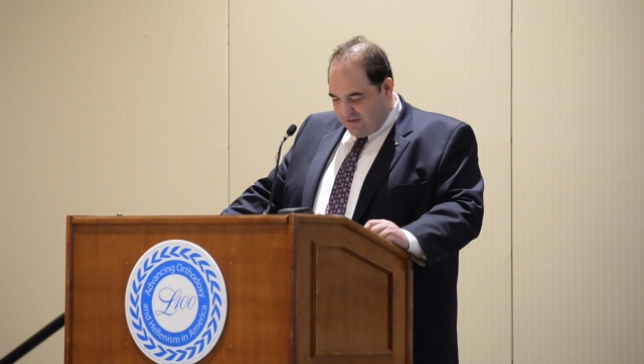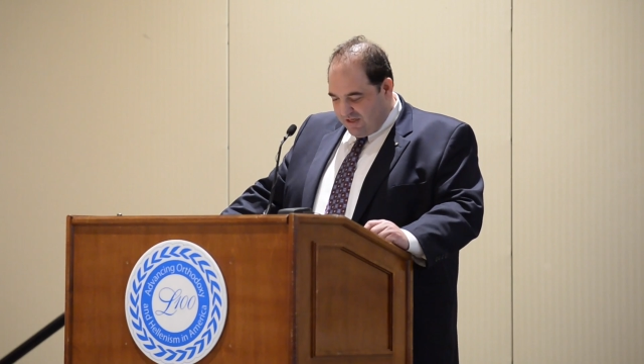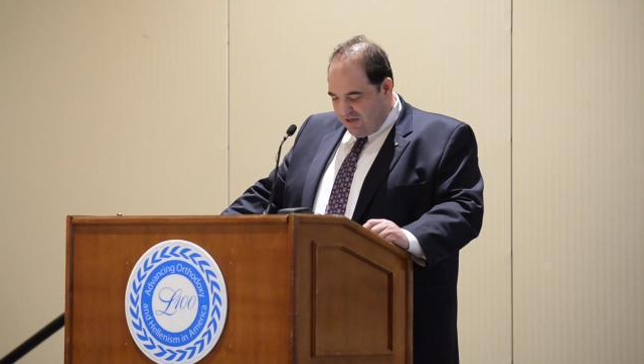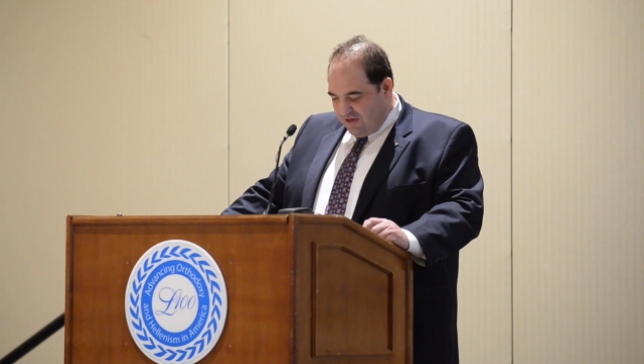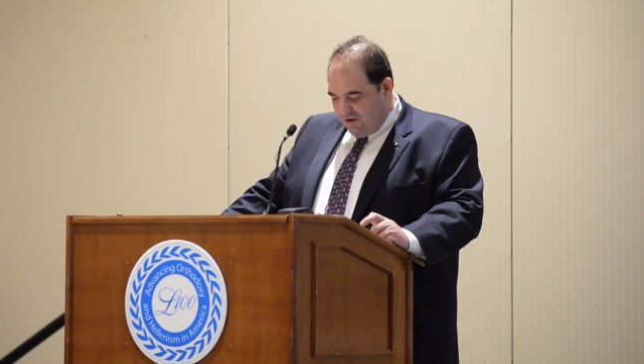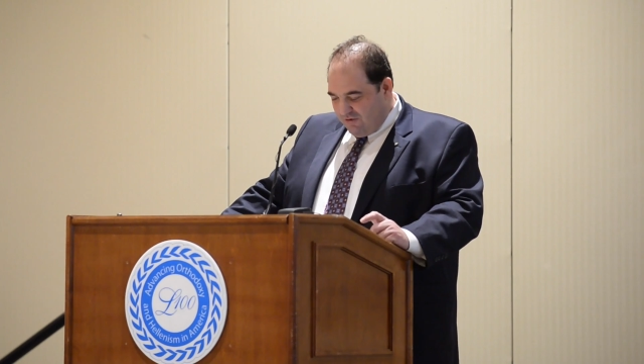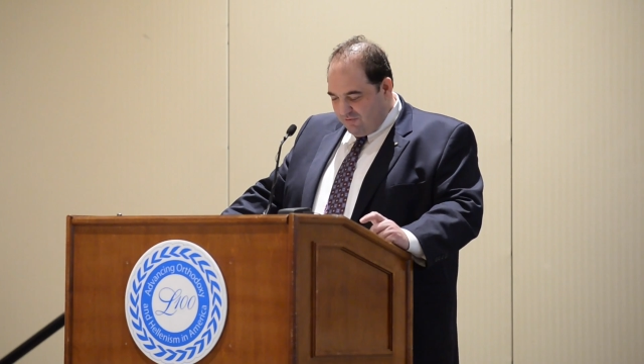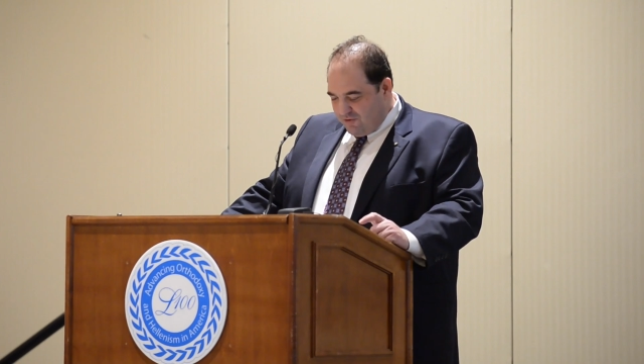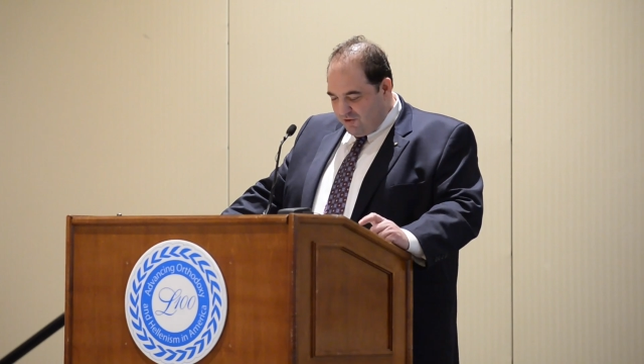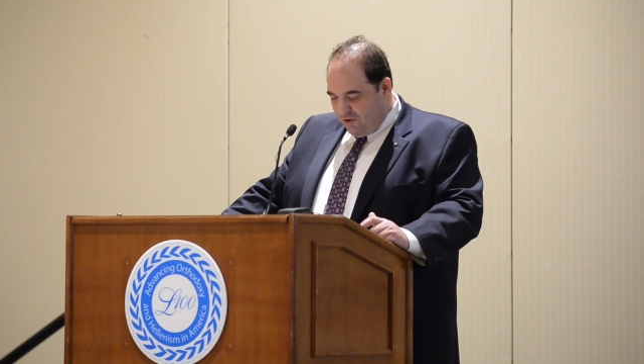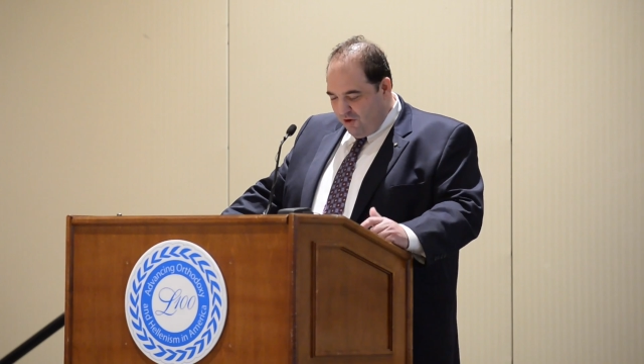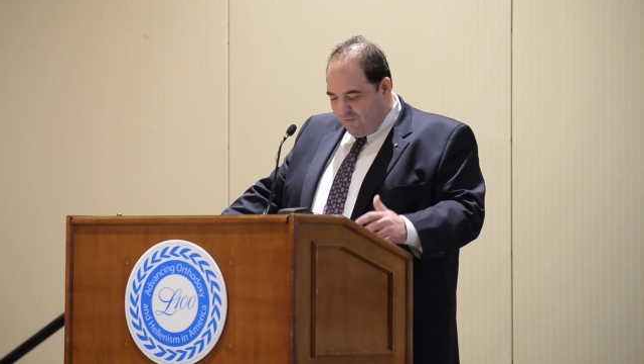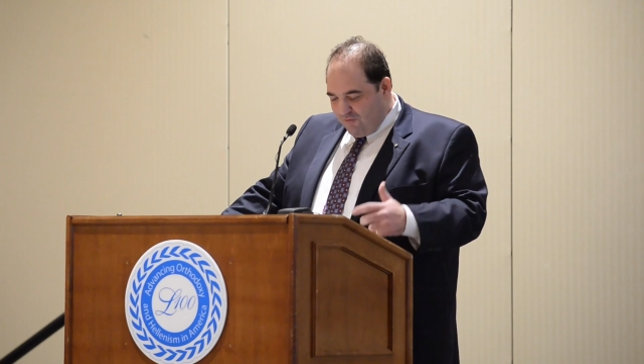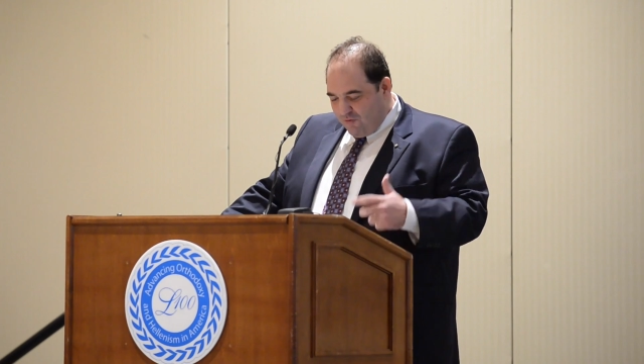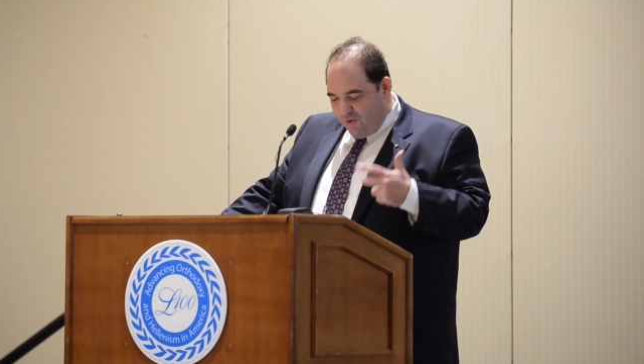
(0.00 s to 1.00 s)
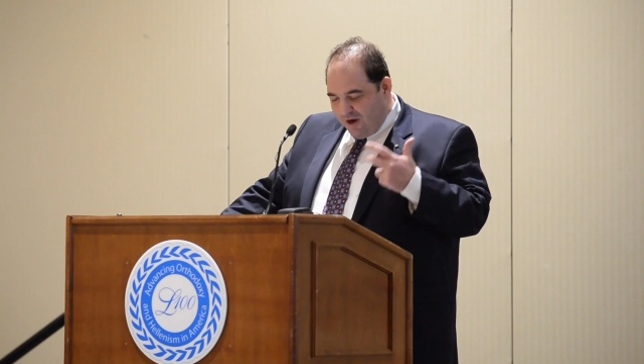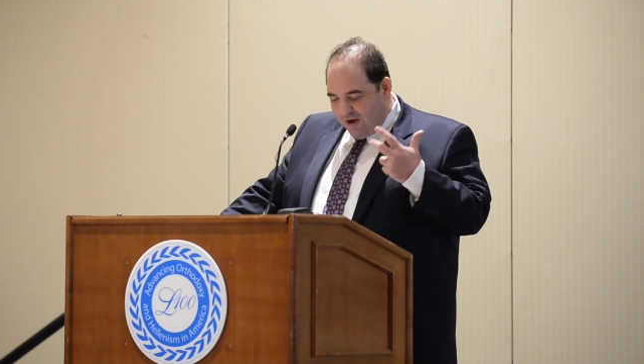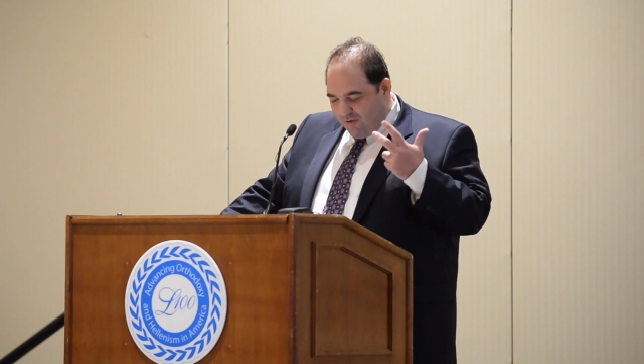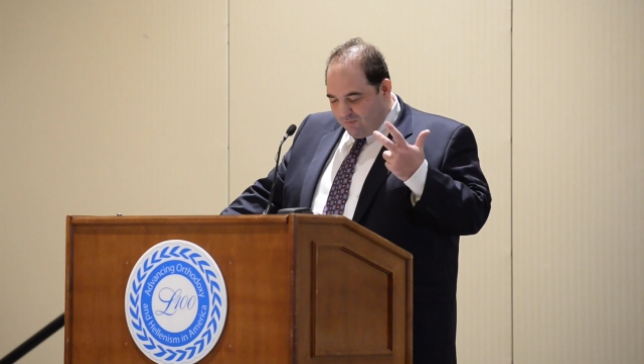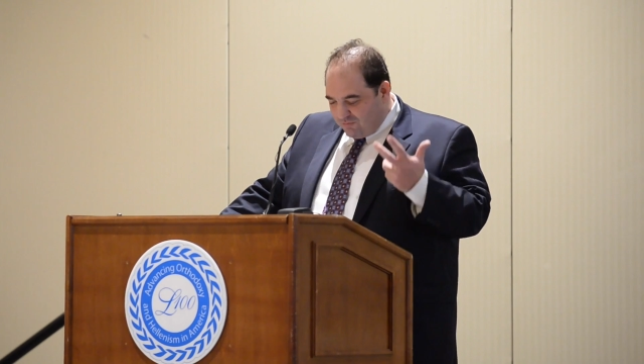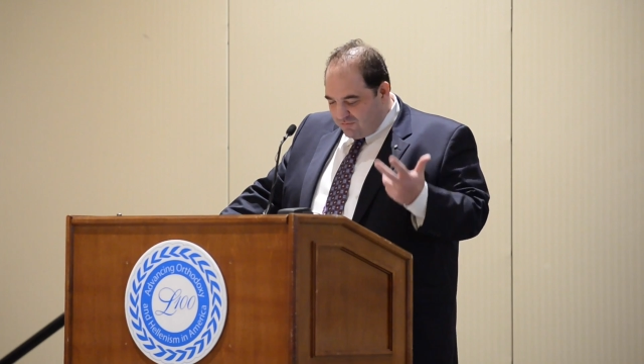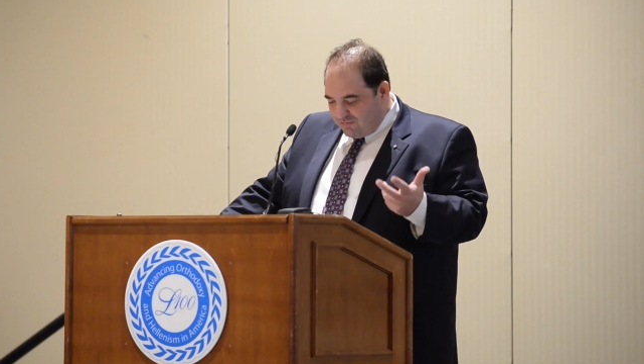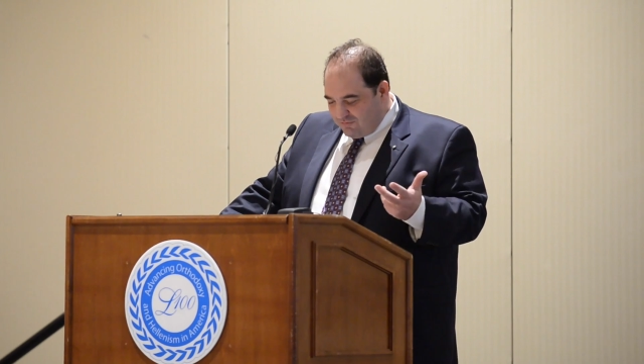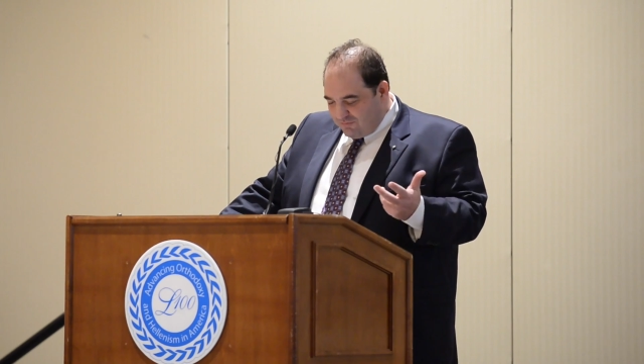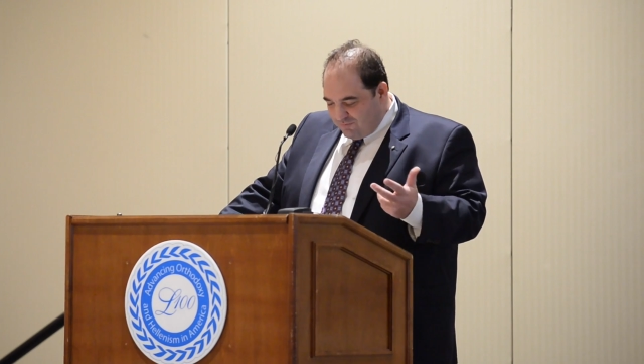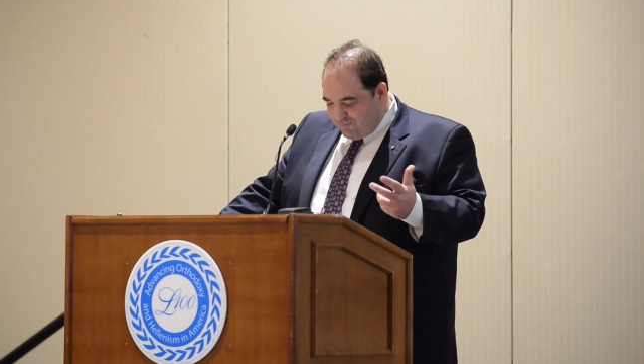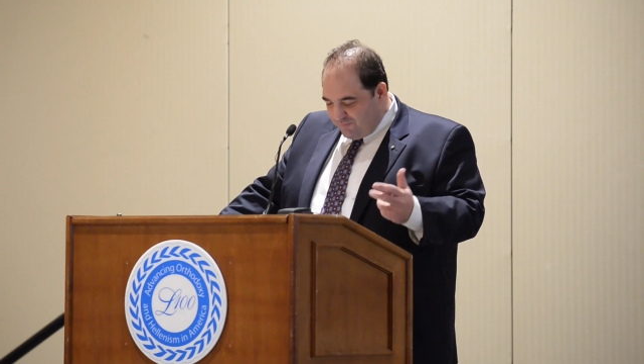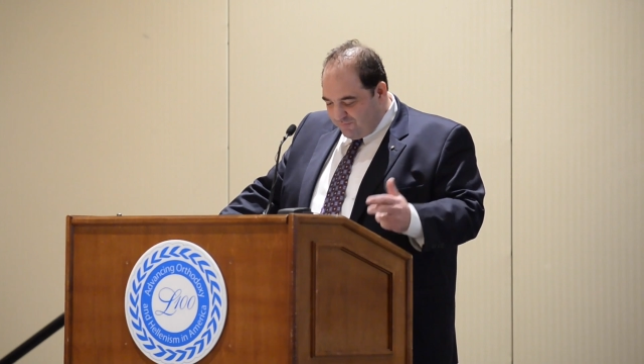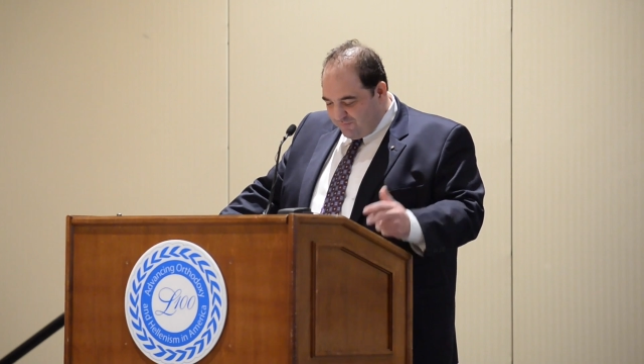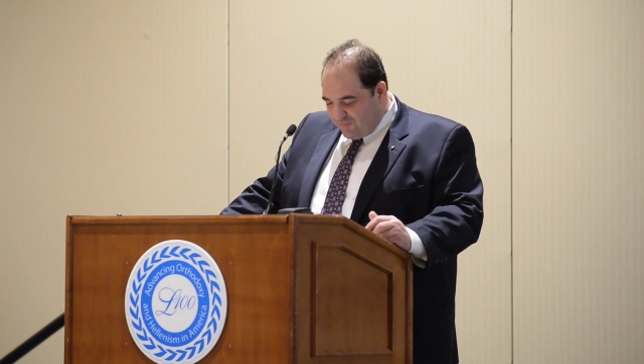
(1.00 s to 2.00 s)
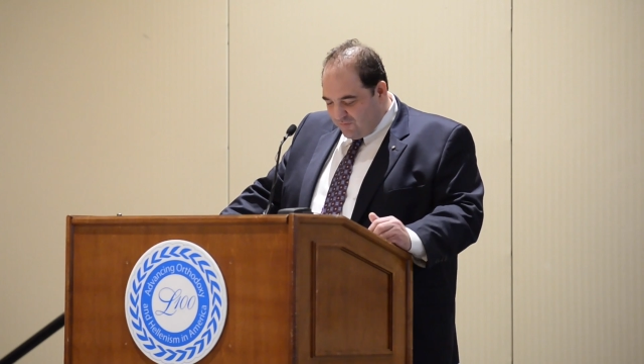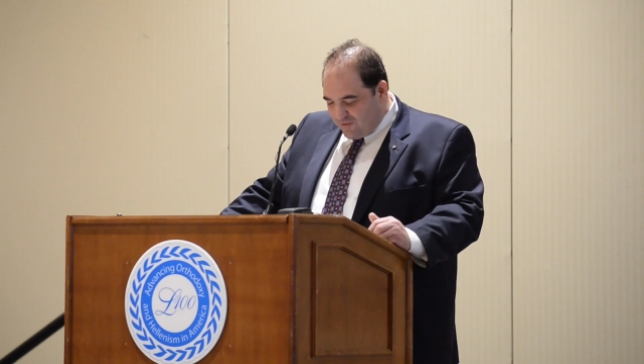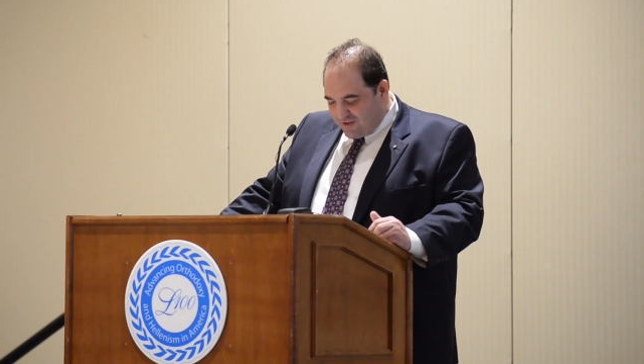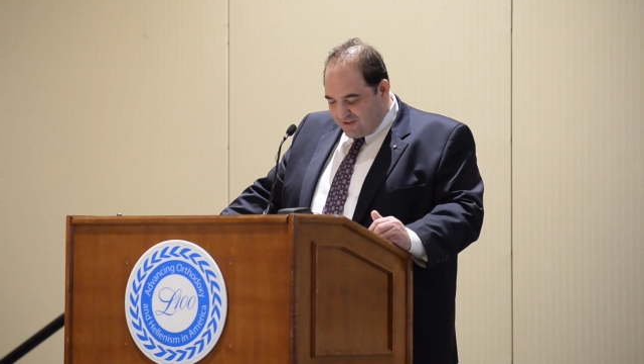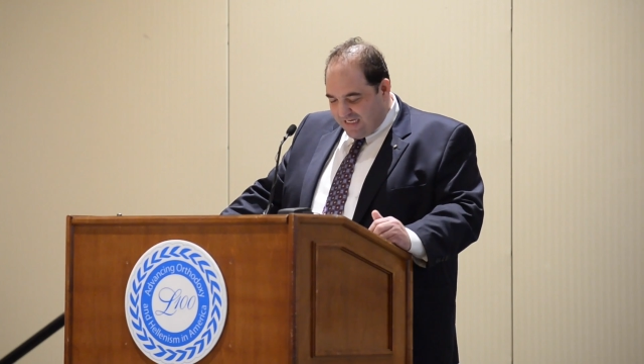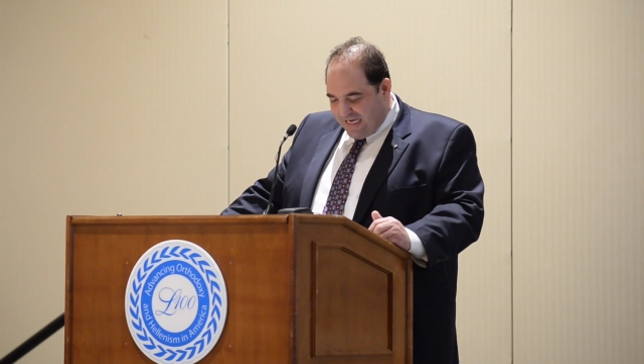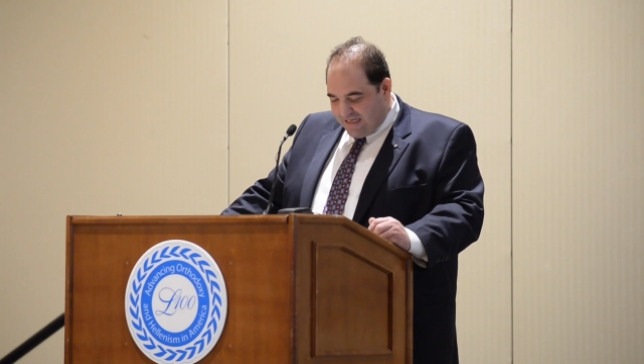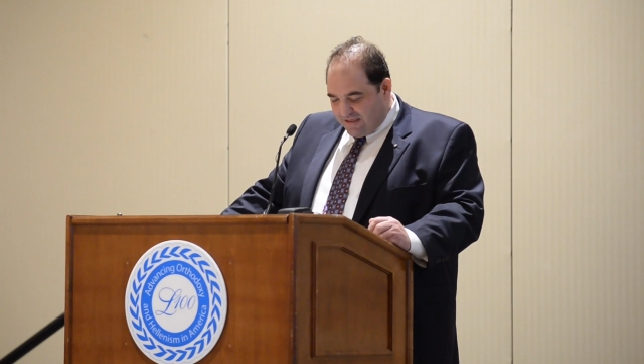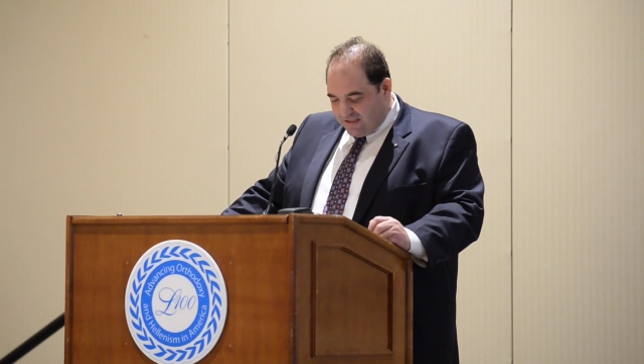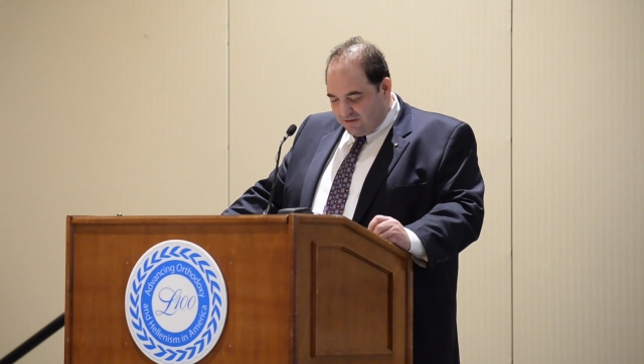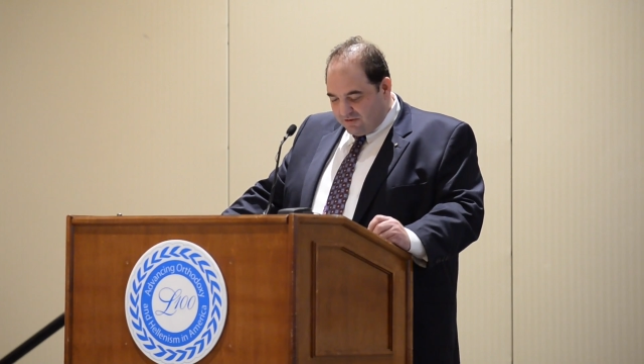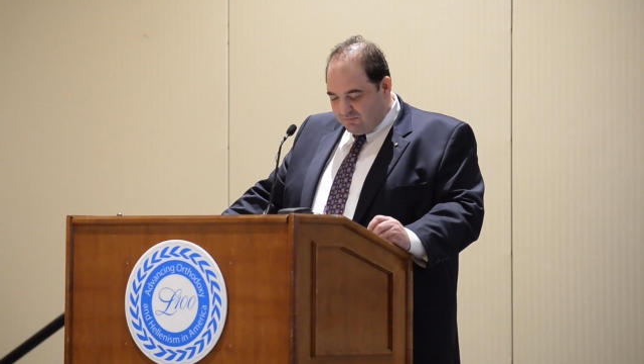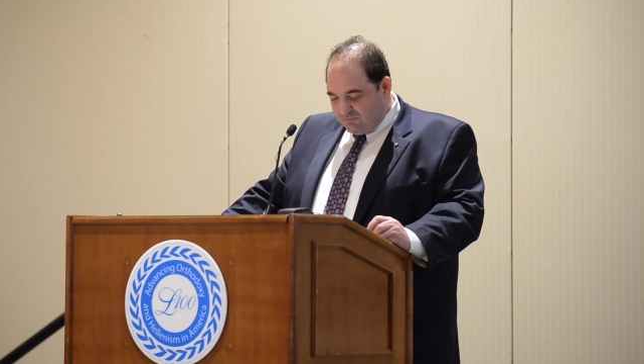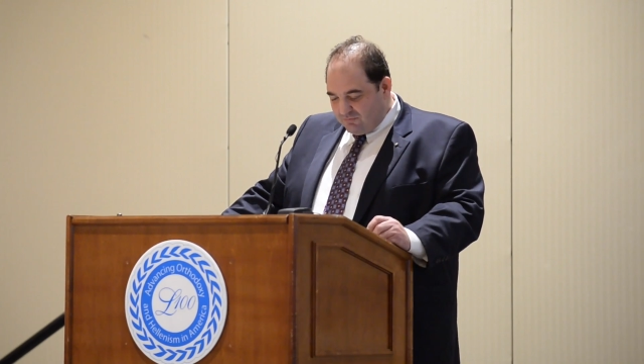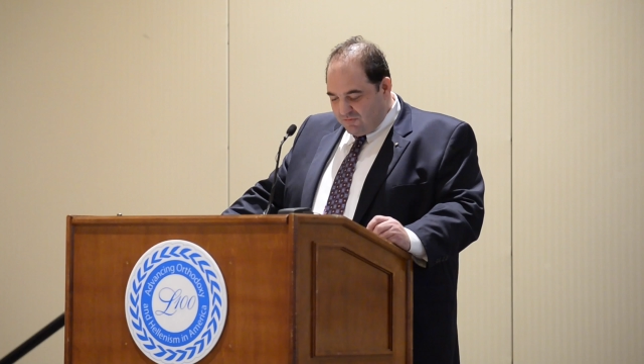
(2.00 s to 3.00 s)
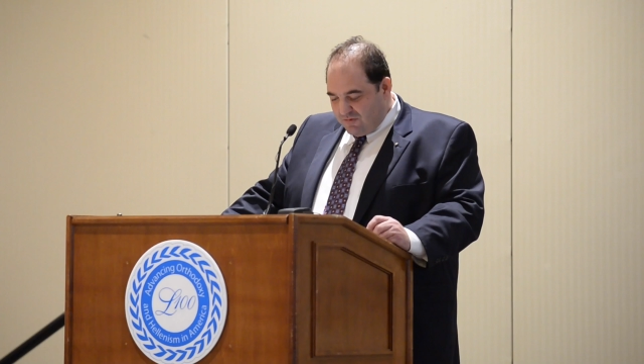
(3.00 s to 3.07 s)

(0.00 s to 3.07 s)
You're overwhelmed with sadness.